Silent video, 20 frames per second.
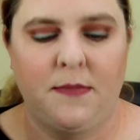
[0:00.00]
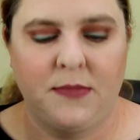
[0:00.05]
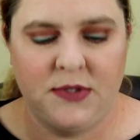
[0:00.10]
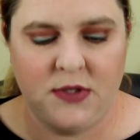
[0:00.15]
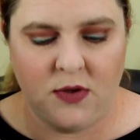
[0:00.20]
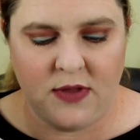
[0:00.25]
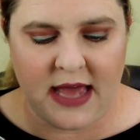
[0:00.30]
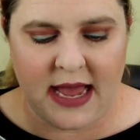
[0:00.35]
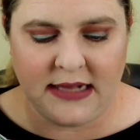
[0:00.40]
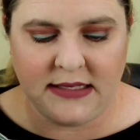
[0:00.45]

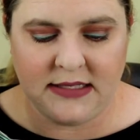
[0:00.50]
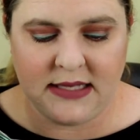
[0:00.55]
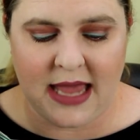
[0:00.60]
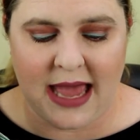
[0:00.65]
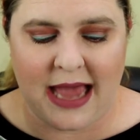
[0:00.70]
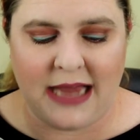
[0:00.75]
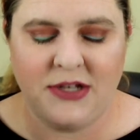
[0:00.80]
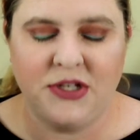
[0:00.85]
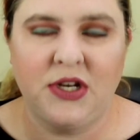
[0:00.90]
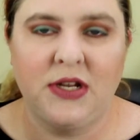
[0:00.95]
So that's
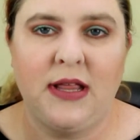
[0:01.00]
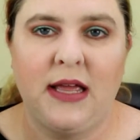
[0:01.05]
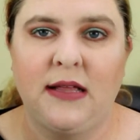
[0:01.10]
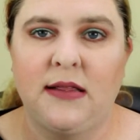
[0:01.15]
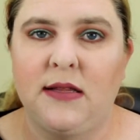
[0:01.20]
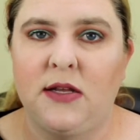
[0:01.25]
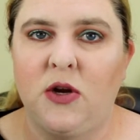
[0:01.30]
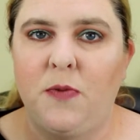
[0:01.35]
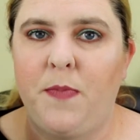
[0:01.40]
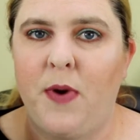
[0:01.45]
actually like
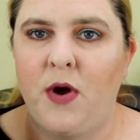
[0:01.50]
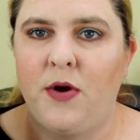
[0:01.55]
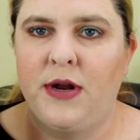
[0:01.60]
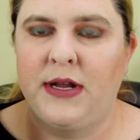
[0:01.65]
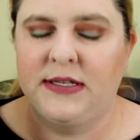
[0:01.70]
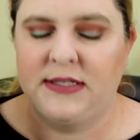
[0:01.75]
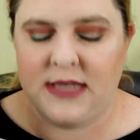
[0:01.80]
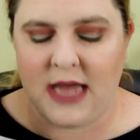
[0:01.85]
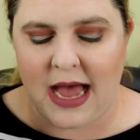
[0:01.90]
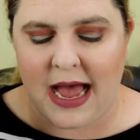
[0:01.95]
a little
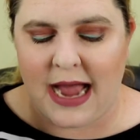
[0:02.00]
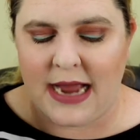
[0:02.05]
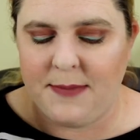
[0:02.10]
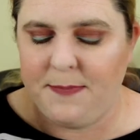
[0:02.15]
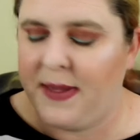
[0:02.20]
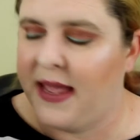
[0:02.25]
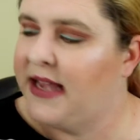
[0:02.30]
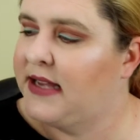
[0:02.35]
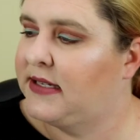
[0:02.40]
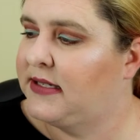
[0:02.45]
bonus. I
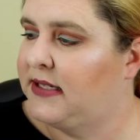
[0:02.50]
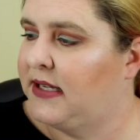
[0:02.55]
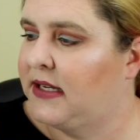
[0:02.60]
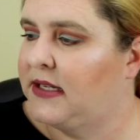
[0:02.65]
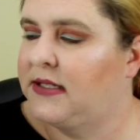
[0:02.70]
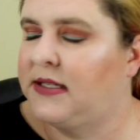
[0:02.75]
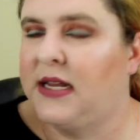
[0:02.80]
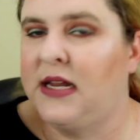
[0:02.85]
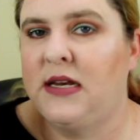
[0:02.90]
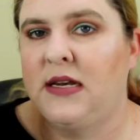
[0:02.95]
pay
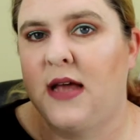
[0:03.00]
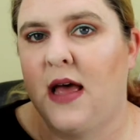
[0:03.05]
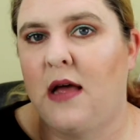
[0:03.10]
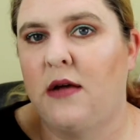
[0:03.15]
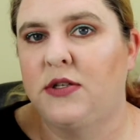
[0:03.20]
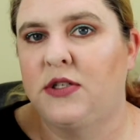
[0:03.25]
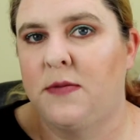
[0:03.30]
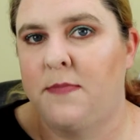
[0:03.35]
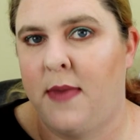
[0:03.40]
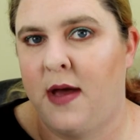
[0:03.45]

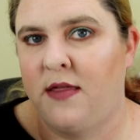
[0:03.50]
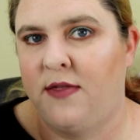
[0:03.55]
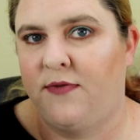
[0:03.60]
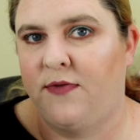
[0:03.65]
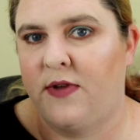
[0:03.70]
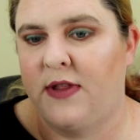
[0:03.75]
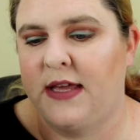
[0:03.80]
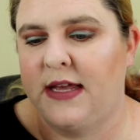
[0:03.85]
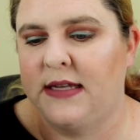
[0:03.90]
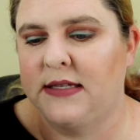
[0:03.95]
$16 a month
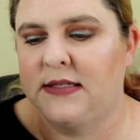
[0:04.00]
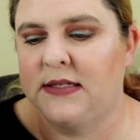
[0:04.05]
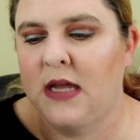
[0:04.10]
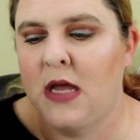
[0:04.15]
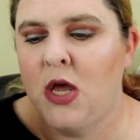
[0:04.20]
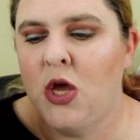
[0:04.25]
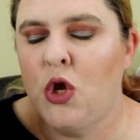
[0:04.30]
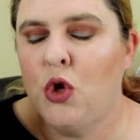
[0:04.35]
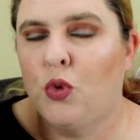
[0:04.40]
for this.